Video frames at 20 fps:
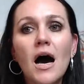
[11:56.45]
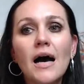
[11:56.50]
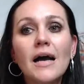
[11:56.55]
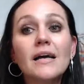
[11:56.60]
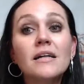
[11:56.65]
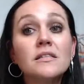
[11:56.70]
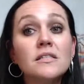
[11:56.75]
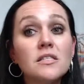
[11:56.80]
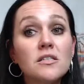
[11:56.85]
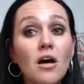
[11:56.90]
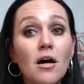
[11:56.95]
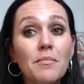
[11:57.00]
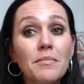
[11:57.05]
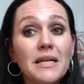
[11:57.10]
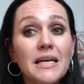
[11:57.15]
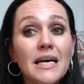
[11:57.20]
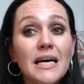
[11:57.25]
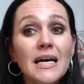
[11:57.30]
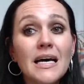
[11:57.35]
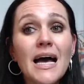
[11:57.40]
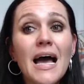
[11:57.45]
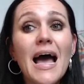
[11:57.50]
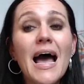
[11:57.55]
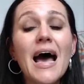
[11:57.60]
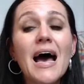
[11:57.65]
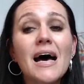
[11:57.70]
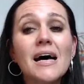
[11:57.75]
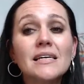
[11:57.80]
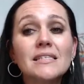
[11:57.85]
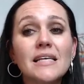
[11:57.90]
Insomnia
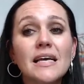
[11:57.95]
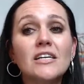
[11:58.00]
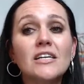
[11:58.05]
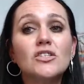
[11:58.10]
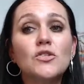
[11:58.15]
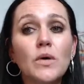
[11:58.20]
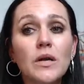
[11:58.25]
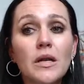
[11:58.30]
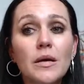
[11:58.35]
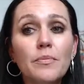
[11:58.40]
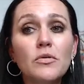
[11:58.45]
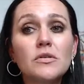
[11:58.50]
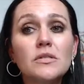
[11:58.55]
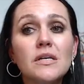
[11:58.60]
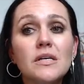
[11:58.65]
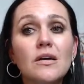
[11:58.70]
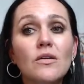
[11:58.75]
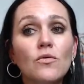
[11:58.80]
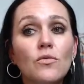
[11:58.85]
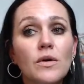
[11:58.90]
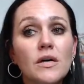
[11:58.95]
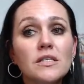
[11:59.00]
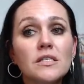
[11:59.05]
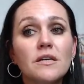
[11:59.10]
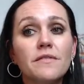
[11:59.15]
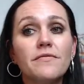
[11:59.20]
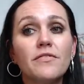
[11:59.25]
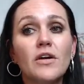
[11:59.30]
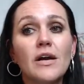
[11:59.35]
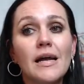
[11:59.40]
has a 20%
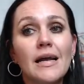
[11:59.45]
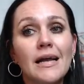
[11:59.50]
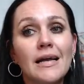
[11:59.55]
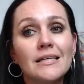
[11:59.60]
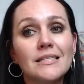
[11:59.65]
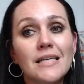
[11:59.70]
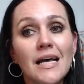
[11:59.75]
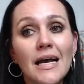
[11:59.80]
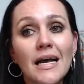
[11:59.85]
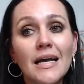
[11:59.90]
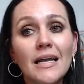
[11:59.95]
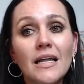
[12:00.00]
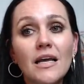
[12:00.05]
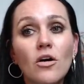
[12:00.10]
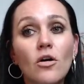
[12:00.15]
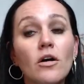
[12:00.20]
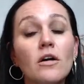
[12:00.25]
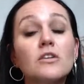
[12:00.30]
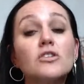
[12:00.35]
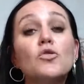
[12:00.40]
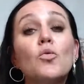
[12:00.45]
risk for anxiety, or a